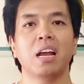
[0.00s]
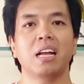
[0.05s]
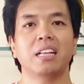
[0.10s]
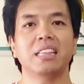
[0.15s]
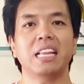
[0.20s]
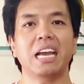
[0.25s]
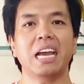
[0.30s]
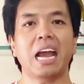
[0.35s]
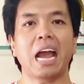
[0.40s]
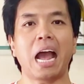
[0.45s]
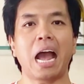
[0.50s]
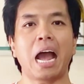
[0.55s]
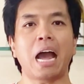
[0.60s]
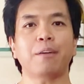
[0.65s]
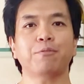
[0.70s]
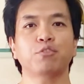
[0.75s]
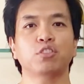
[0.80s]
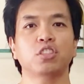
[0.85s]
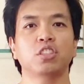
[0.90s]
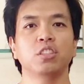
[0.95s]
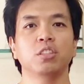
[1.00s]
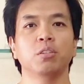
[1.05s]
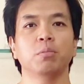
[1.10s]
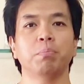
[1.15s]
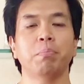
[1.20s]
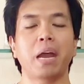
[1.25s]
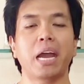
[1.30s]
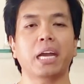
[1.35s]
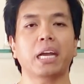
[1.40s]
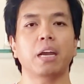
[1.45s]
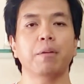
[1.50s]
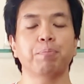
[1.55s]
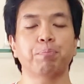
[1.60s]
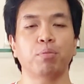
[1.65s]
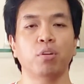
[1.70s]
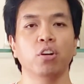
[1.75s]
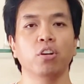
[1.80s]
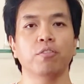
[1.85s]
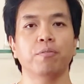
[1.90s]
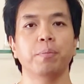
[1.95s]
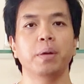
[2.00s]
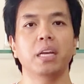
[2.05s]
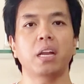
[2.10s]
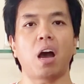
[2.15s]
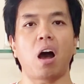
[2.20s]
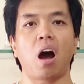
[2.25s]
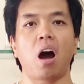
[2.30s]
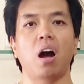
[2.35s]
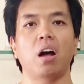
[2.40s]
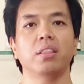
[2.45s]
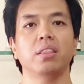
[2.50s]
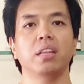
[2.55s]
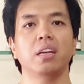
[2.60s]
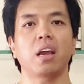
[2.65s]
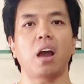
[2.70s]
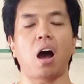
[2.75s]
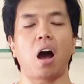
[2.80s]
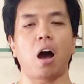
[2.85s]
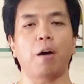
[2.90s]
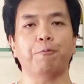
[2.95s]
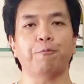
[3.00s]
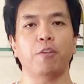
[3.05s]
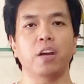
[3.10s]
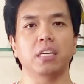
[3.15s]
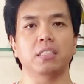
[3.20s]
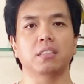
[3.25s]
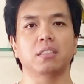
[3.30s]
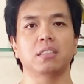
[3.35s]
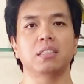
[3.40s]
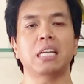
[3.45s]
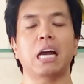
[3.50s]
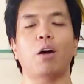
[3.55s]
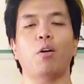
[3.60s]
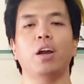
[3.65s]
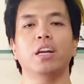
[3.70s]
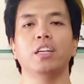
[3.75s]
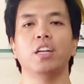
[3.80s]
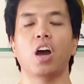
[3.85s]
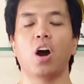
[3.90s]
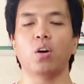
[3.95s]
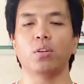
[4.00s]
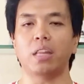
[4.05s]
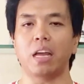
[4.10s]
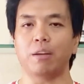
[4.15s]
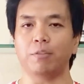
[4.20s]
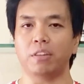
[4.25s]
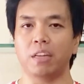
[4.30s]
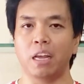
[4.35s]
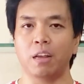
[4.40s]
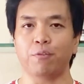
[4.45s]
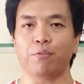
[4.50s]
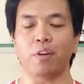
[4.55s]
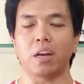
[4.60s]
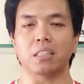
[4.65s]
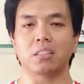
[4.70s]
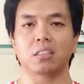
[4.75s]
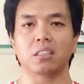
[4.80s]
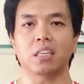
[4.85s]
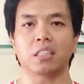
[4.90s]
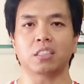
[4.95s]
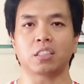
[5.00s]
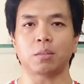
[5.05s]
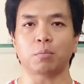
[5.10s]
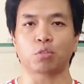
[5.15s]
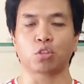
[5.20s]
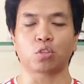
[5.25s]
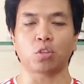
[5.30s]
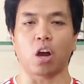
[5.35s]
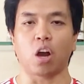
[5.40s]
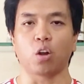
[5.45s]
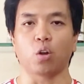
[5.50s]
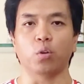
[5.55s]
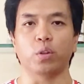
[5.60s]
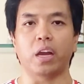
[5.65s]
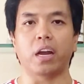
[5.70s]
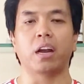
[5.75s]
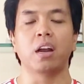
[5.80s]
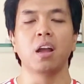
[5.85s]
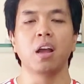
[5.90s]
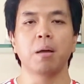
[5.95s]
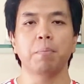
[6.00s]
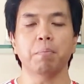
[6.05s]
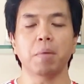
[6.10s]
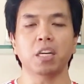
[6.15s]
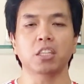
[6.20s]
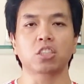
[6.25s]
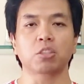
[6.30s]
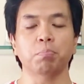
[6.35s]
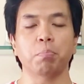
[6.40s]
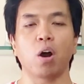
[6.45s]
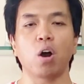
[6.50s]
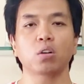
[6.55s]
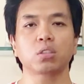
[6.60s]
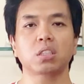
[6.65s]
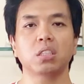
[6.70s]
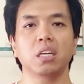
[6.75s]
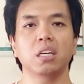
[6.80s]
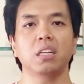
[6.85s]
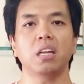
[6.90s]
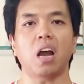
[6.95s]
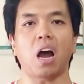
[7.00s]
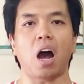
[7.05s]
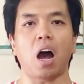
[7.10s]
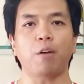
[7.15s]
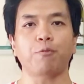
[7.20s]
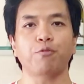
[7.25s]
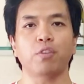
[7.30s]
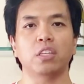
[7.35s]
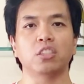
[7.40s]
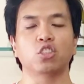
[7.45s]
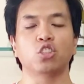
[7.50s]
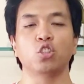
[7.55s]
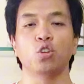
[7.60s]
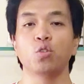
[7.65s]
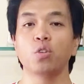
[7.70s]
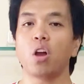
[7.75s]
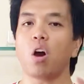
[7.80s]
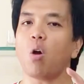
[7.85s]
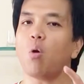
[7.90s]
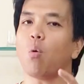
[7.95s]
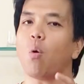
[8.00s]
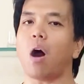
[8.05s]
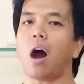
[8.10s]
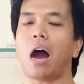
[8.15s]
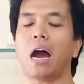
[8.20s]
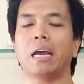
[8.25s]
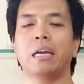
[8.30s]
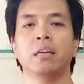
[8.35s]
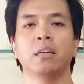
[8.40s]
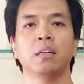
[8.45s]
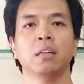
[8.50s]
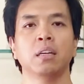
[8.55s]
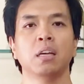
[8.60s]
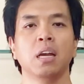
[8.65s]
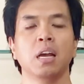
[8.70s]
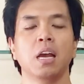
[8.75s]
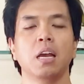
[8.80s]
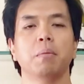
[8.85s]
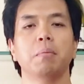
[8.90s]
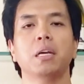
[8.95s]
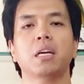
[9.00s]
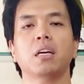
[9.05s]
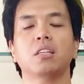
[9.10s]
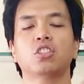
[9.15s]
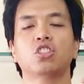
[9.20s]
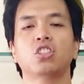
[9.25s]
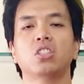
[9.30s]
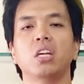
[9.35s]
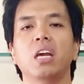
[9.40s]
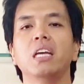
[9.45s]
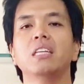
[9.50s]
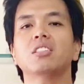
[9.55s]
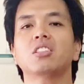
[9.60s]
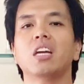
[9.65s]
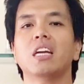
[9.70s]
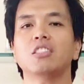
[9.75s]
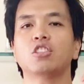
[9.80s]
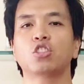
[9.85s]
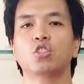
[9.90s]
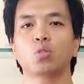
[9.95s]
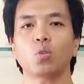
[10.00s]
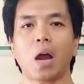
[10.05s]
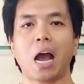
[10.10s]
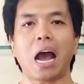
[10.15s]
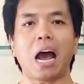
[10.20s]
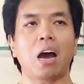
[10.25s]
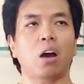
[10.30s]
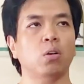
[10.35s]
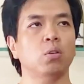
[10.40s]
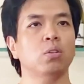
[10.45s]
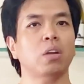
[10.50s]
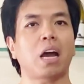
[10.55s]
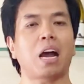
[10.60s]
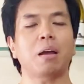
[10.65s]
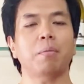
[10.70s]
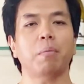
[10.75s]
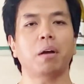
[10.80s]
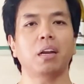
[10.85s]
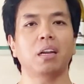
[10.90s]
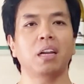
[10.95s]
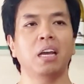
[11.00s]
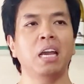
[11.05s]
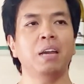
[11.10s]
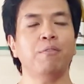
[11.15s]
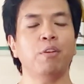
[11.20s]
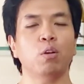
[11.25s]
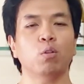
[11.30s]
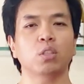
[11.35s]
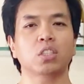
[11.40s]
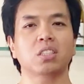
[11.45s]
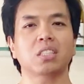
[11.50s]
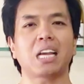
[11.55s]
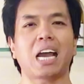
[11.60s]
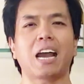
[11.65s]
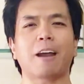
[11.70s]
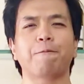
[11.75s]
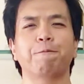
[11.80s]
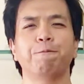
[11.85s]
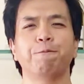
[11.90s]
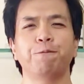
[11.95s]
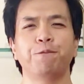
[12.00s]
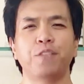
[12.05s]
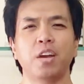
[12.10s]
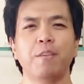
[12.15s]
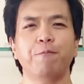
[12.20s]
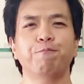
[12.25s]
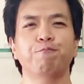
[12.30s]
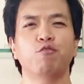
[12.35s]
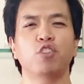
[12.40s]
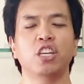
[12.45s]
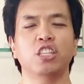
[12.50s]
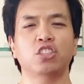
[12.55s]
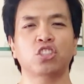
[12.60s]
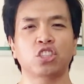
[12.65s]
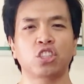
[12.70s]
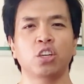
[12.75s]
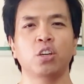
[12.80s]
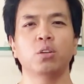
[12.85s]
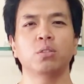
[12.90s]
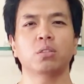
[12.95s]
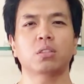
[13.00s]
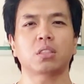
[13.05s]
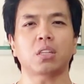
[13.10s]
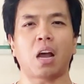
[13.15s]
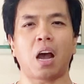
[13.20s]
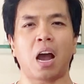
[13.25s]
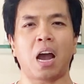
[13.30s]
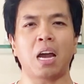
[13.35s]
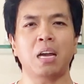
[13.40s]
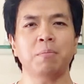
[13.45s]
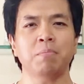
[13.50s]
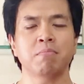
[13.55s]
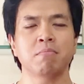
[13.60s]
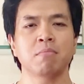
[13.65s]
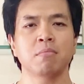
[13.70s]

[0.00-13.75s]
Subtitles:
they have to make improvement on the offense. Now I know their defense, there's some struggle there, but it's mostly the offense. You know why? Because cjstroud, I believe he was sacked 52 times,